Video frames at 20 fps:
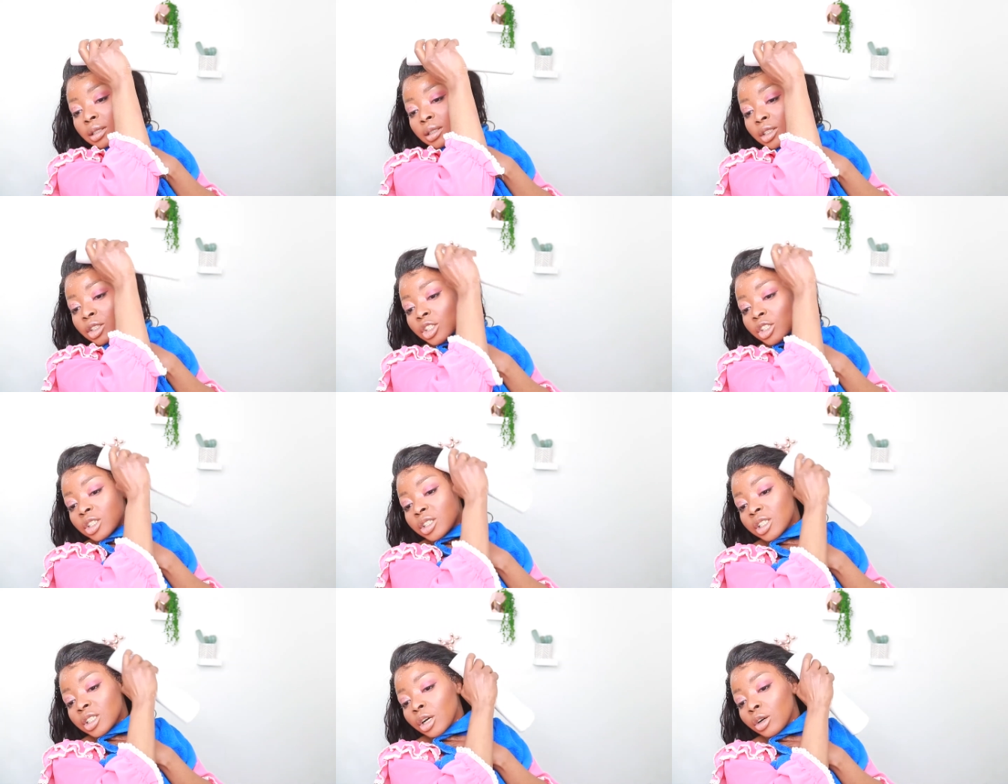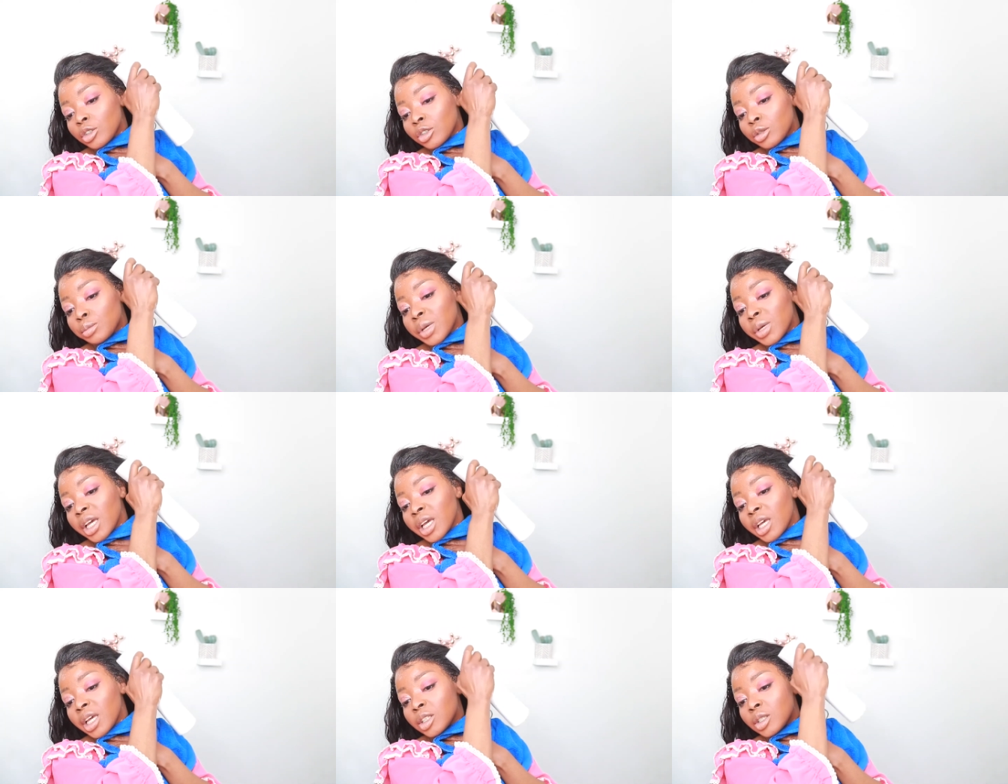It just tells
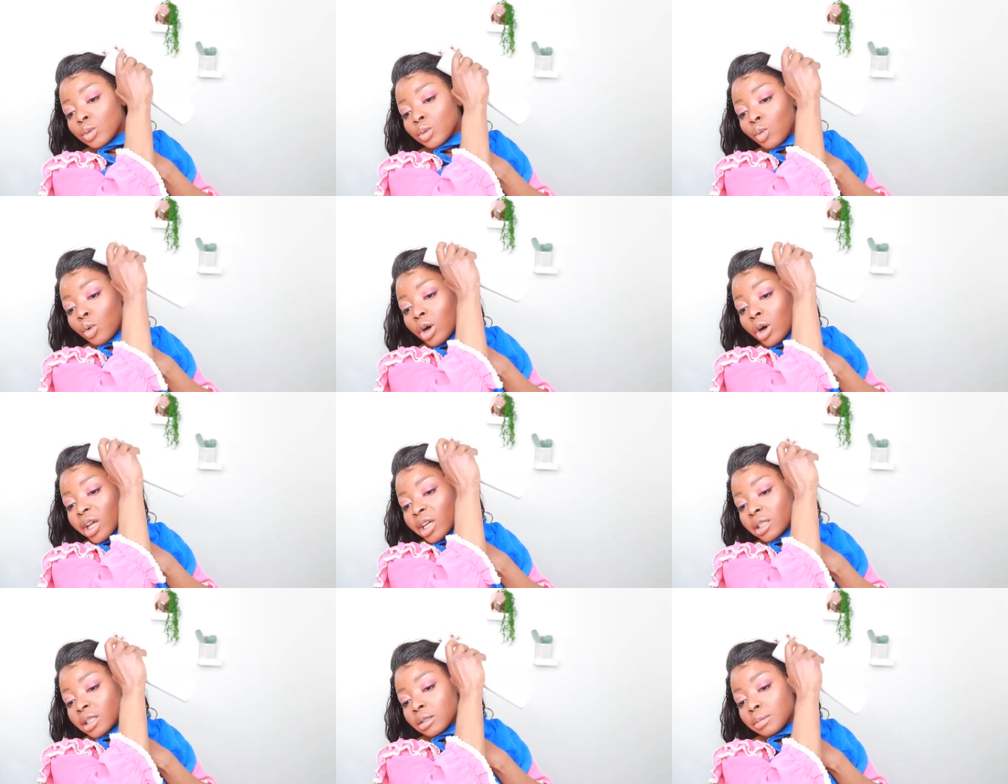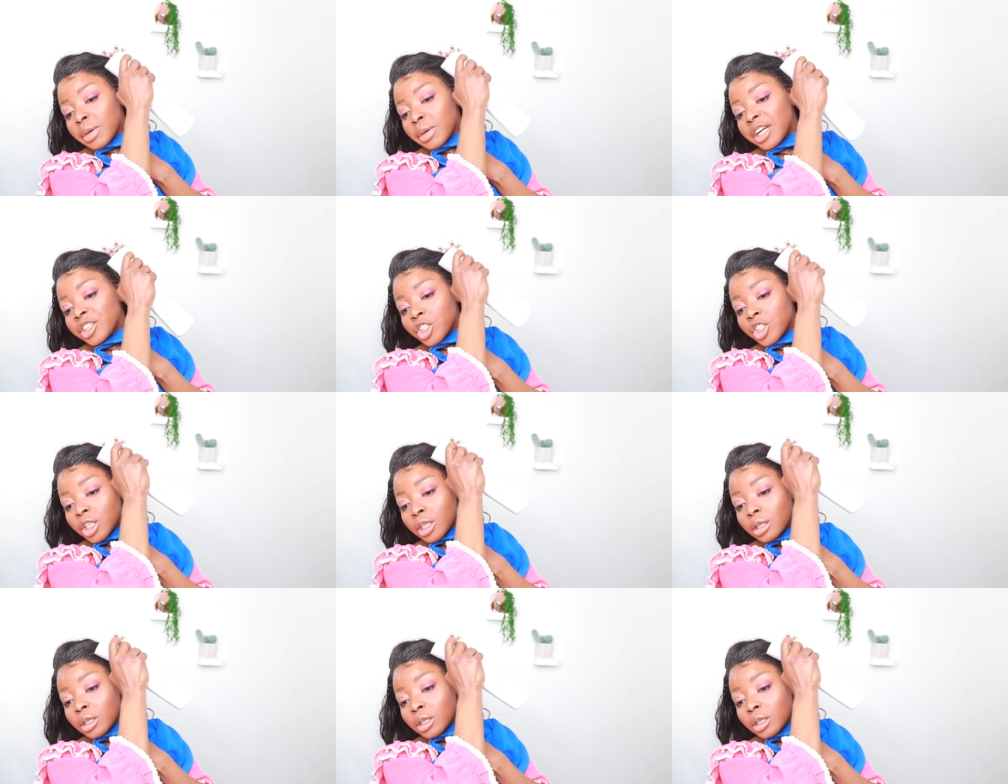me it's working its magic.